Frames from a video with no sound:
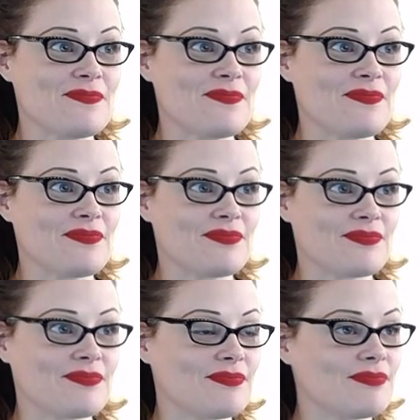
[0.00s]

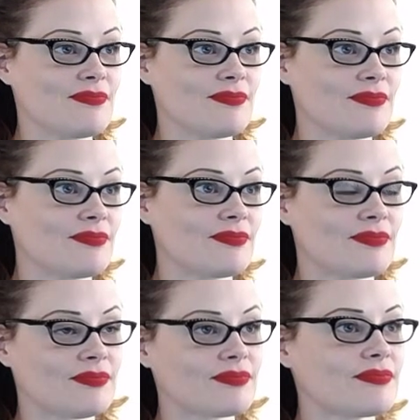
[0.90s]

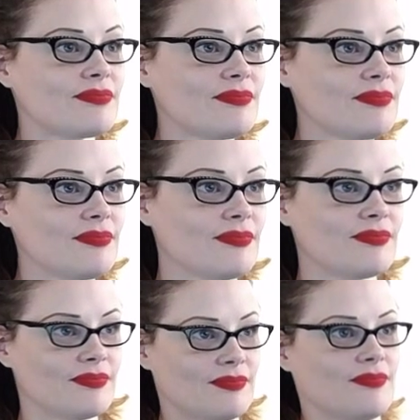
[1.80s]

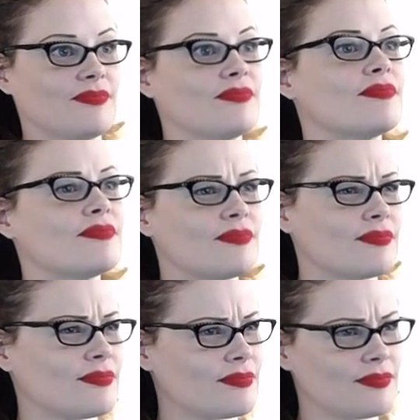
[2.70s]

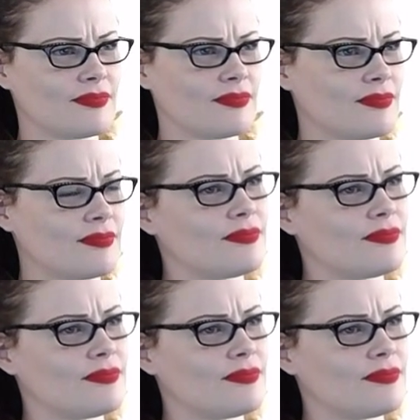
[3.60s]
(no one is talking)